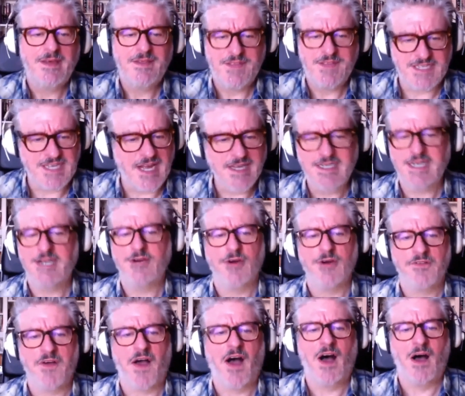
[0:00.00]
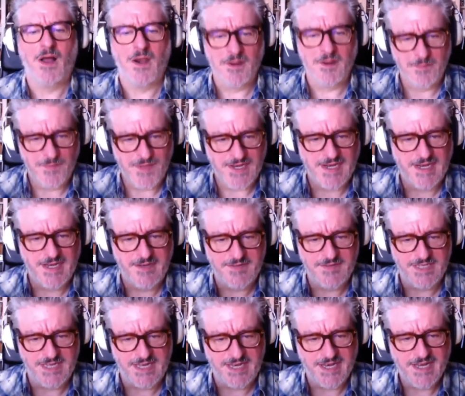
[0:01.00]
This idea of Harlem that he
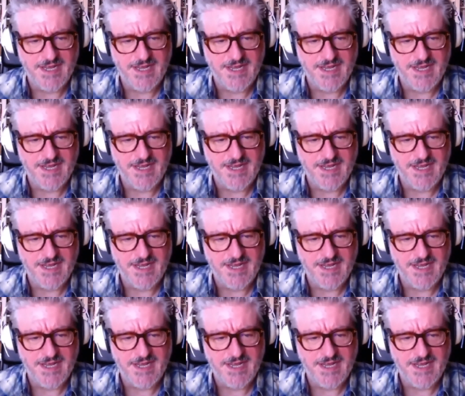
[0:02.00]
lives in.